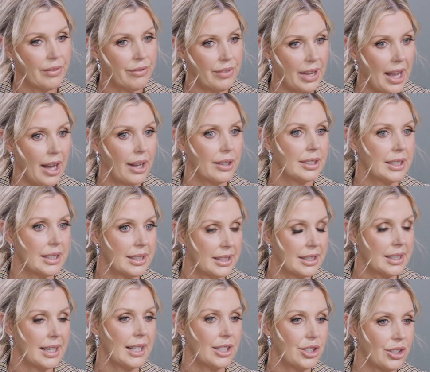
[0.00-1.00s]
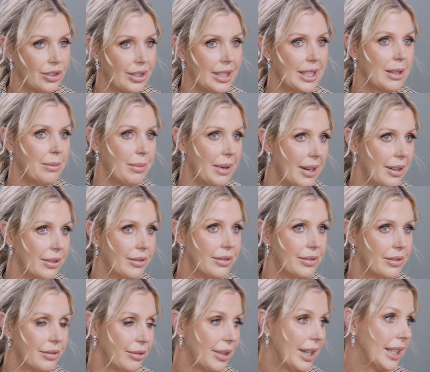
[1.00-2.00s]
found at stage 3 and
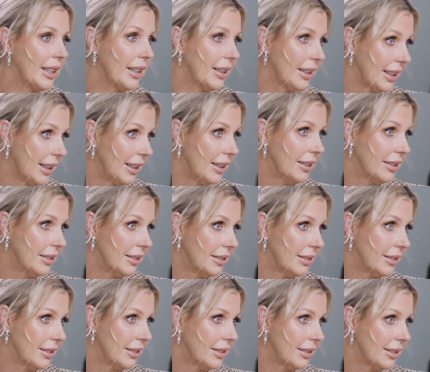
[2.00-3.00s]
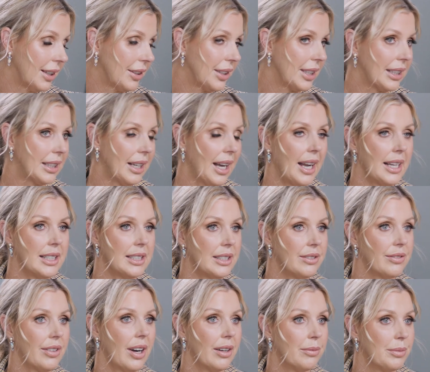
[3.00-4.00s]
above regularly. I think
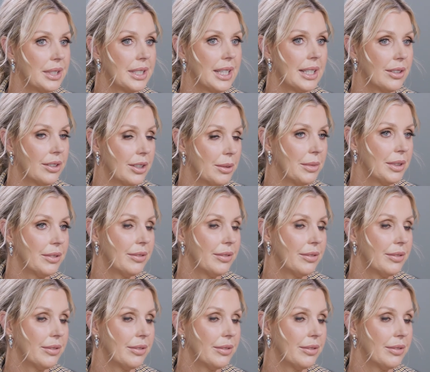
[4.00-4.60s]
85% of them are